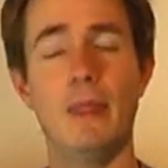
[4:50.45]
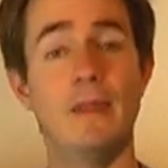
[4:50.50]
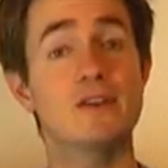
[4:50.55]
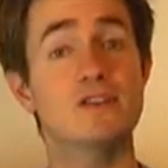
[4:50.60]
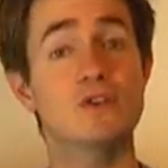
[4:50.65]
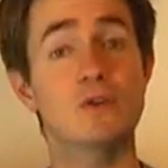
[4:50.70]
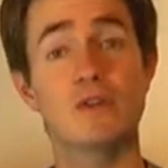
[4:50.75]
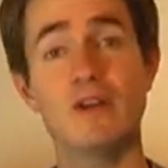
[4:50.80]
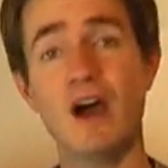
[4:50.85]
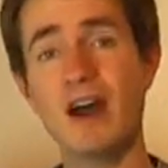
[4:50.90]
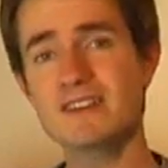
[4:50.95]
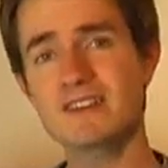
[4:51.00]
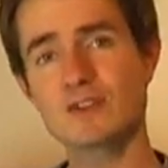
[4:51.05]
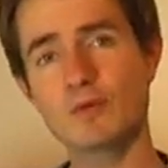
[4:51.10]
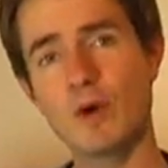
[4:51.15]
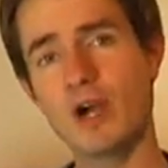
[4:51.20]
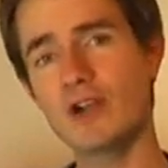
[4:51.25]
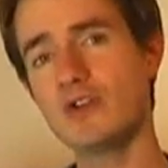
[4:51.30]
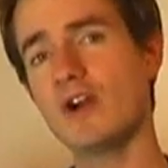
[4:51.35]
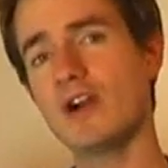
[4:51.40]
So that's
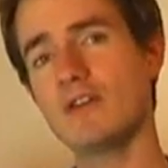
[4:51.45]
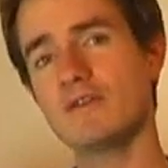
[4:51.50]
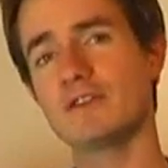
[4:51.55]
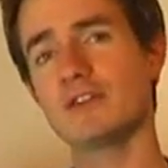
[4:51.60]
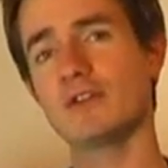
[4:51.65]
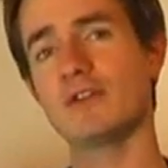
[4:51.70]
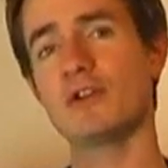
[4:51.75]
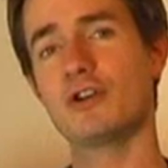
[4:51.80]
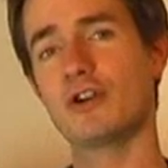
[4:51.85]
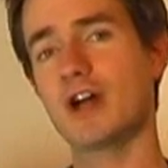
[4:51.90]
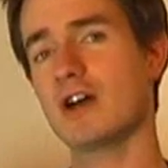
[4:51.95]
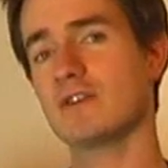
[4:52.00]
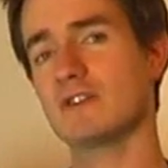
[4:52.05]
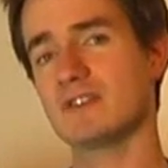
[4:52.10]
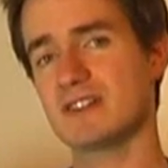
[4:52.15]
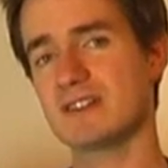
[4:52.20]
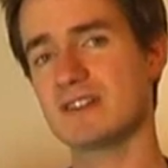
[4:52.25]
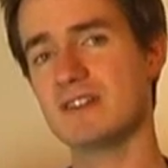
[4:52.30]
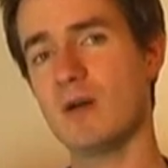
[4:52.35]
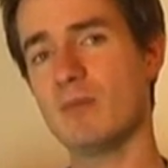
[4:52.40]
why you have to learn how to
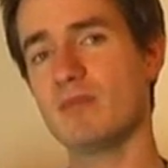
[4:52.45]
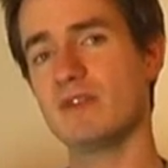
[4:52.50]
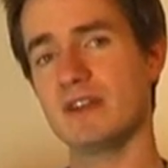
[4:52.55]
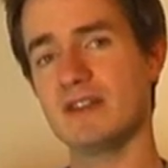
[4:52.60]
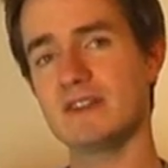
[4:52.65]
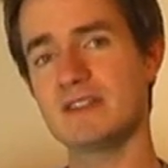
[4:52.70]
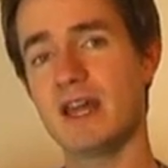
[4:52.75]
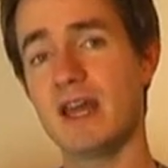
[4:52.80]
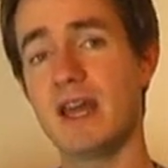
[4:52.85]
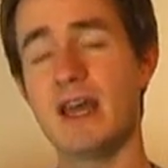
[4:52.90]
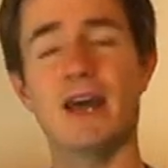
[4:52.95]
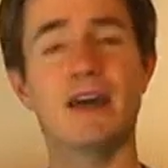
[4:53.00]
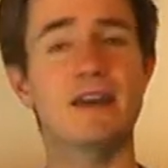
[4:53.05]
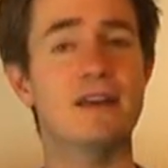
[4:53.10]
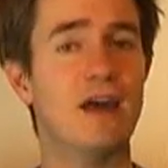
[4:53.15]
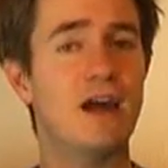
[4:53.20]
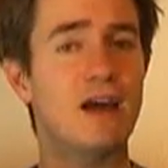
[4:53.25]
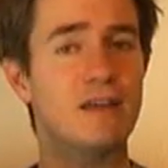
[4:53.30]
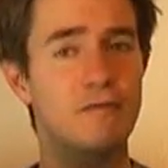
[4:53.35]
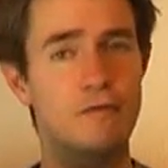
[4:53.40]
stop this. And
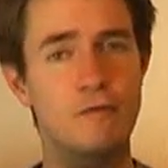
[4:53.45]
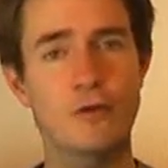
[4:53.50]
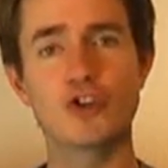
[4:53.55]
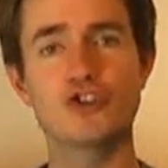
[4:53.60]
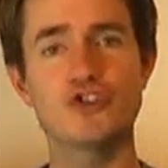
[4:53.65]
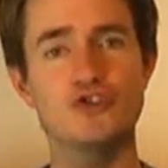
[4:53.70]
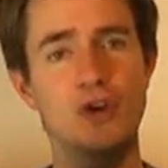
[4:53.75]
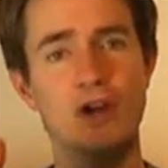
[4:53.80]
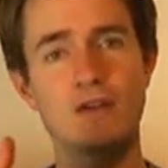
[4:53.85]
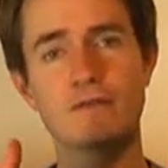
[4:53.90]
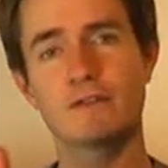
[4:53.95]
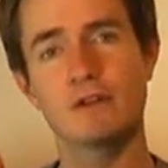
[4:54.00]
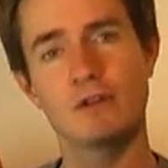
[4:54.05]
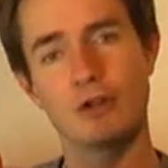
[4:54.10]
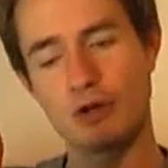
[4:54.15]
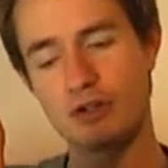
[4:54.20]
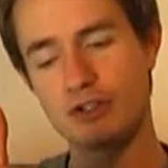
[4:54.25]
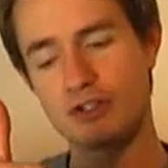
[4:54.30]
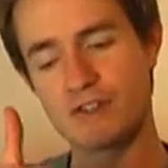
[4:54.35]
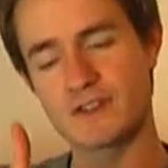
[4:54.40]
at first you have to
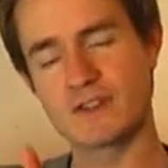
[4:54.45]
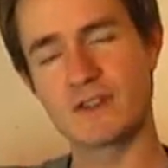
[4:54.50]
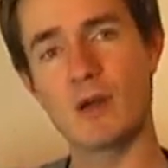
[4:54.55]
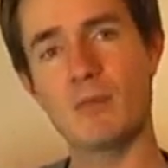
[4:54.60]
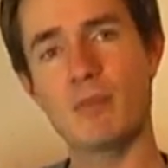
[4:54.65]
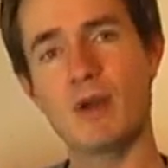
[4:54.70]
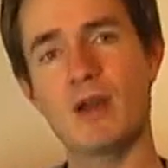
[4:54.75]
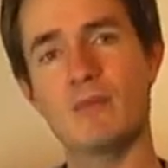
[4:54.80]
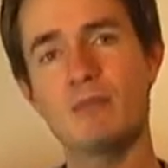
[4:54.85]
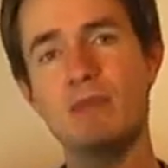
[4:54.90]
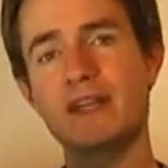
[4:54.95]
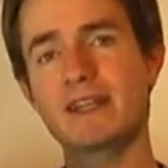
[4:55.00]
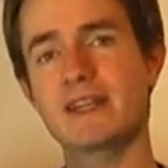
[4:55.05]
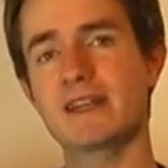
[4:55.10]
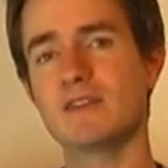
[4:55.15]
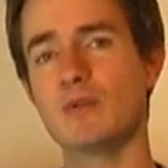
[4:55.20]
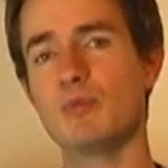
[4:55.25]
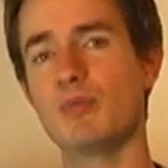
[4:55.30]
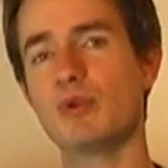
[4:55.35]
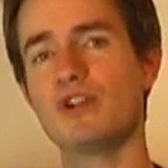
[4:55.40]
learn to stop
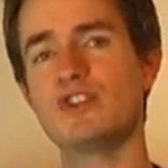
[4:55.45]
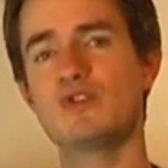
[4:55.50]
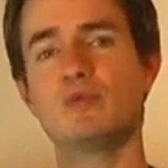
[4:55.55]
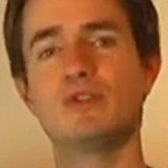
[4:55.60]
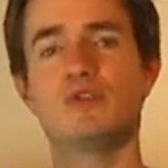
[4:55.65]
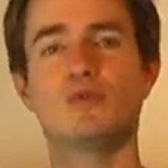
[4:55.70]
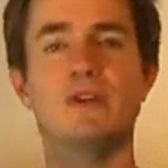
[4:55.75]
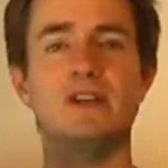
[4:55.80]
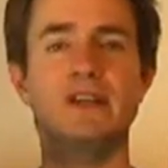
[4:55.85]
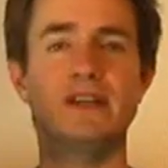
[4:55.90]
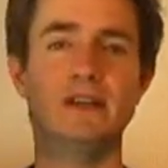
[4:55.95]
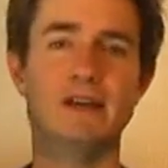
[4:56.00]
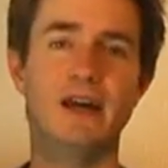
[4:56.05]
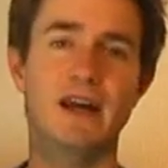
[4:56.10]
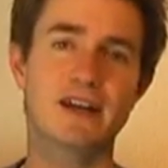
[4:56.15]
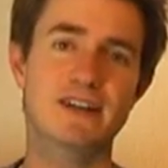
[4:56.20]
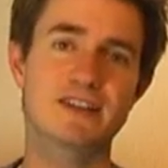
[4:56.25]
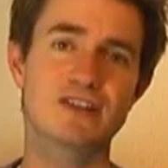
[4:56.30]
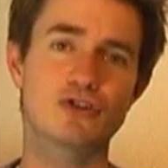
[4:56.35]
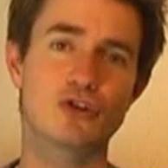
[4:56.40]
making the bridge between the
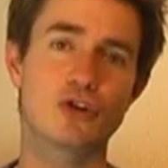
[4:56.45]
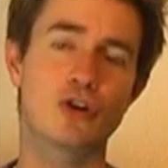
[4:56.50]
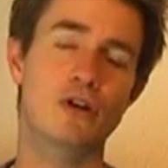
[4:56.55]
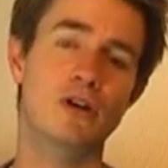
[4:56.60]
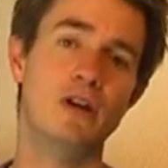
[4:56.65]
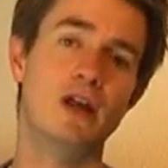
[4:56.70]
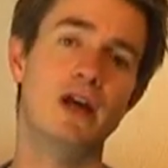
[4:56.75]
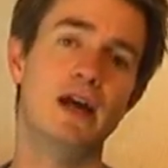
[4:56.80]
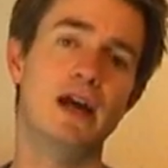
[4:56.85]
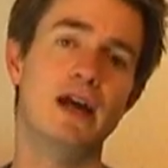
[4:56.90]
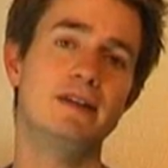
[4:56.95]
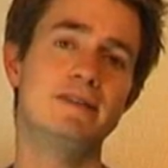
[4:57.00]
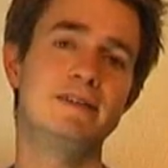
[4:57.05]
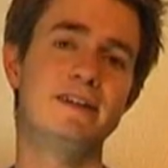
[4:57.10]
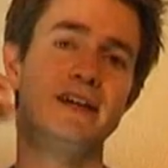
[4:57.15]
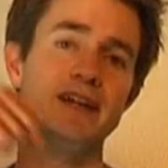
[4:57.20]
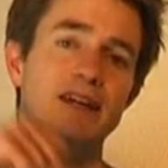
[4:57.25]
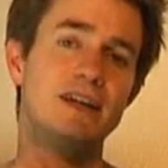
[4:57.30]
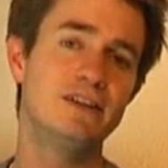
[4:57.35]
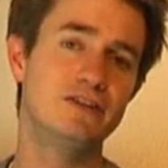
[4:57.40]
external and
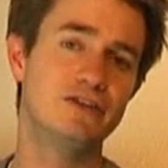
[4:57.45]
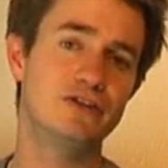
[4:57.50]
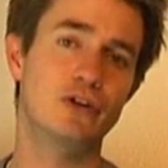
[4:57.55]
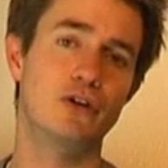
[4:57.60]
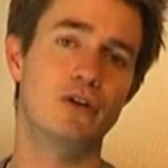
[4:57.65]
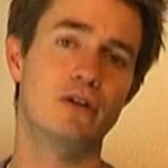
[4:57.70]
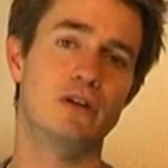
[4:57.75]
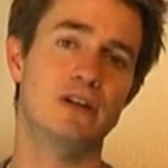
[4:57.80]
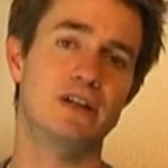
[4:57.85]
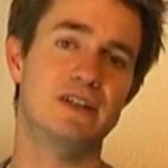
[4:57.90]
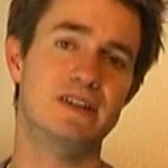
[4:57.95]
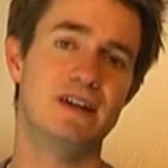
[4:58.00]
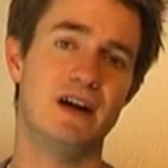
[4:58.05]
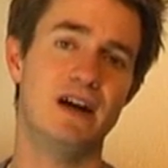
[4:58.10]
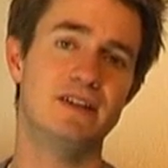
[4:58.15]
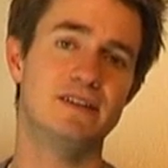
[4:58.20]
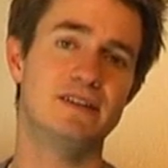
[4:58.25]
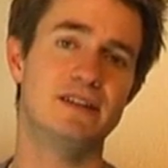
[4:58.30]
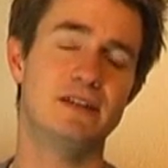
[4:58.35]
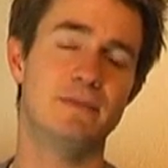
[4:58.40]
the internal
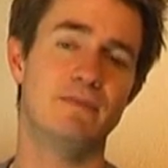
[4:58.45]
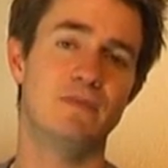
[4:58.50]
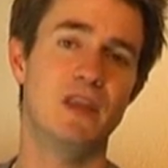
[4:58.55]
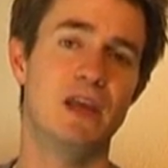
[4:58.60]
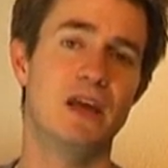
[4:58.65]
anxiety.